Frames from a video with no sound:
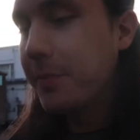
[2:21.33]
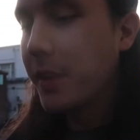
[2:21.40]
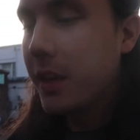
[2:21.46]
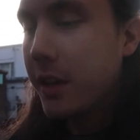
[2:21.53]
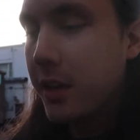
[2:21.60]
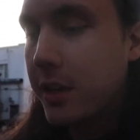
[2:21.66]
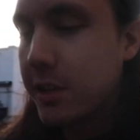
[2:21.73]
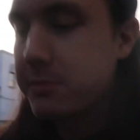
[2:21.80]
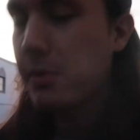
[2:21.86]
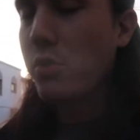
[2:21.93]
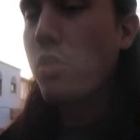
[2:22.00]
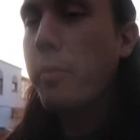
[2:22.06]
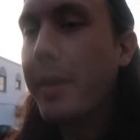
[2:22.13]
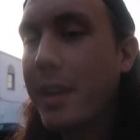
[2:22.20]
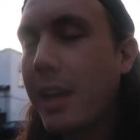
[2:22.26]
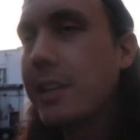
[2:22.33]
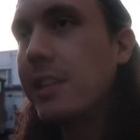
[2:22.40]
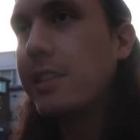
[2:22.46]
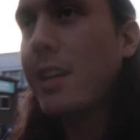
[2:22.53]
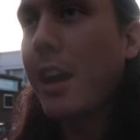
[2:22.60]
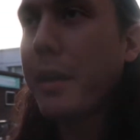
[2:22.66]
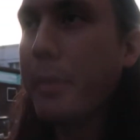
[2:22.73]
Because my roommate and I
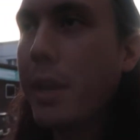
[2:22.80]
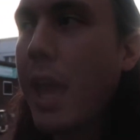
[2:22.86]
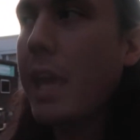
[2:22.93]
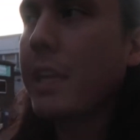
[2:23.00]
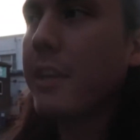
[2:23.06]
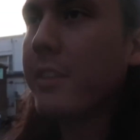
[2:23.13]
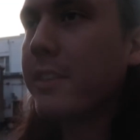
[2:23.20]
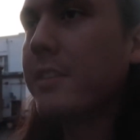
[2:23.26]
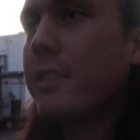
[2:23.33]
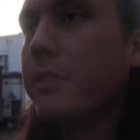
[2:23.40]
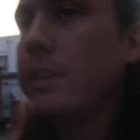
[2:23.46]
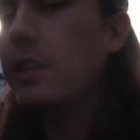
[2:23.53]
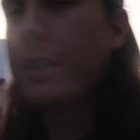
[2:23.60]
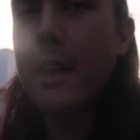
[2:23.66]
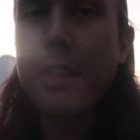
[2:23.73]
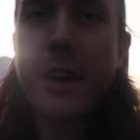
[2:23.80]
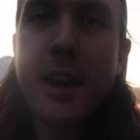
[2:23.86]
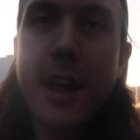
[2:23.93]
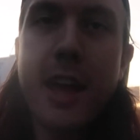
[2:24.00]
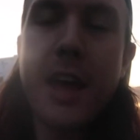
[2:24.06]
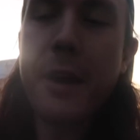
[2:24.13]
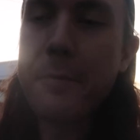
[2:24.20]
did talk about hanging the TV, and I
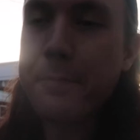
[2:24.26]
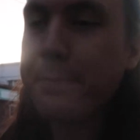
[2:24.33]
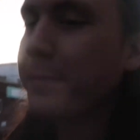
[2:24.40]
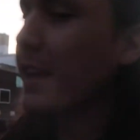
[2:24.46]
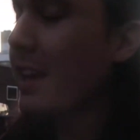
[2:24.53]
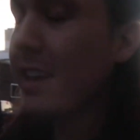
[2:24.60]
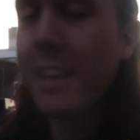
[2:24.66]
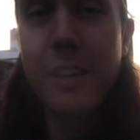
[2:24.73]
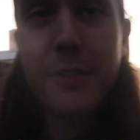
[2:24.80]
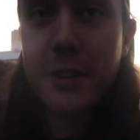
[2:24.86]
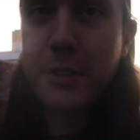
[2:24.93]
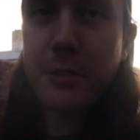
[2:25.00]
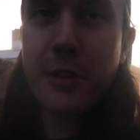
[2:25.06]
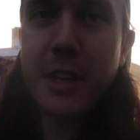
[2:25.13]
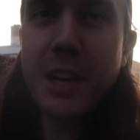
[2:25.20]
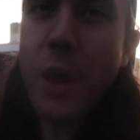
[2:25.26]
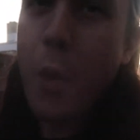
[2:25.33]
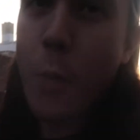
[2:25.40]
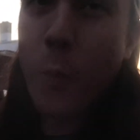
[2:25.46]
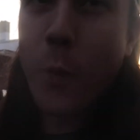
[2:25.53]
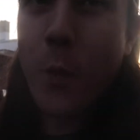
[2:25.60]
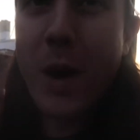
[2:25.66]
thought, hey, if it's free,
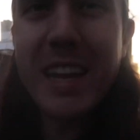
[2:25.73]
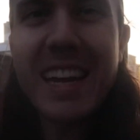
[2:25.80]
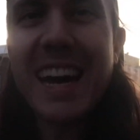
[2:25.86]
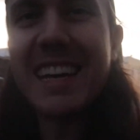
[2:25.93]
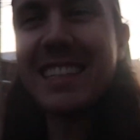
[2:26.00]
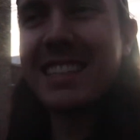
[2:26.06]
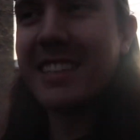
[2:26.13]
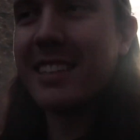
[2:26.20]
why not?